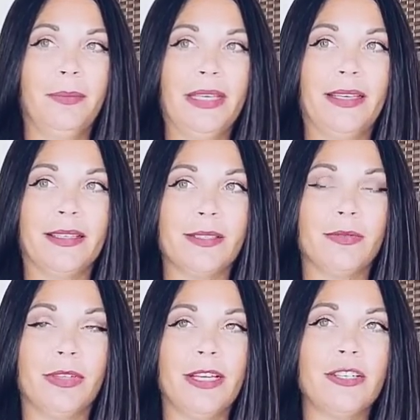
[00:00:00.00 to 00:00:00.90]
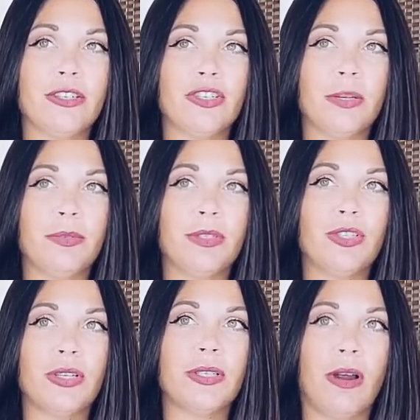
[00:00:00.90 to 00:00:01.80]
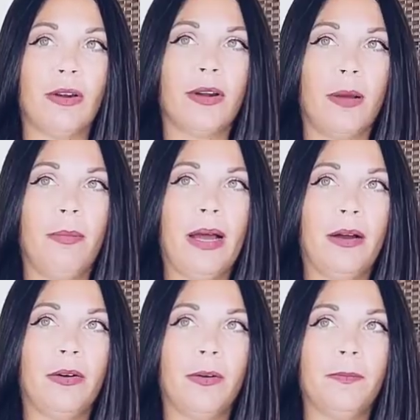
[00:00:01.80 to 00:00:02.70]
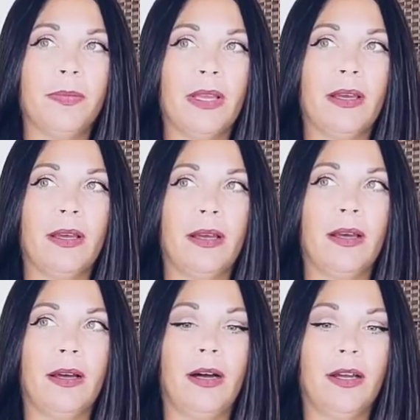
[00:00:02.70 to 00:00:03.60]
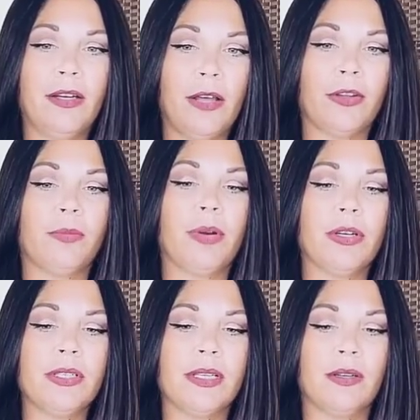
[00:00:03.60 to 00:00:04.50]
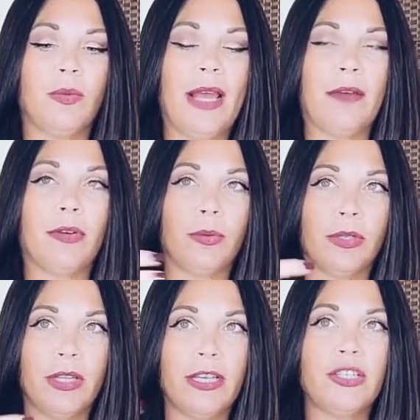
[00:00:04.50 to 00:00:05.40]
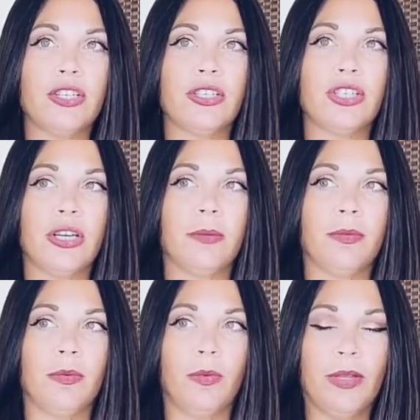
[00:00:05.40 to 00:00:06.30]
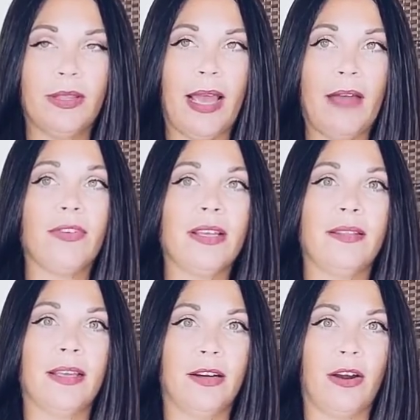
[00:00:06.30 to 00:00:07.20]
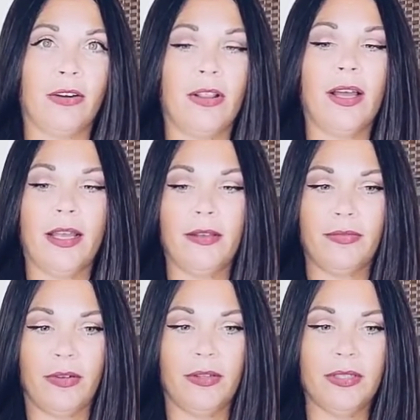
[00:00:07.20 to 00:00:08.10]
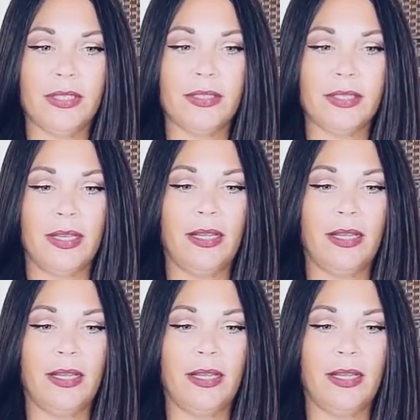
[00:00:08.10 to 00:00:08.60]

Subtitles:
because relationships just aren't about another person. We have a relationship with everything in our life. This is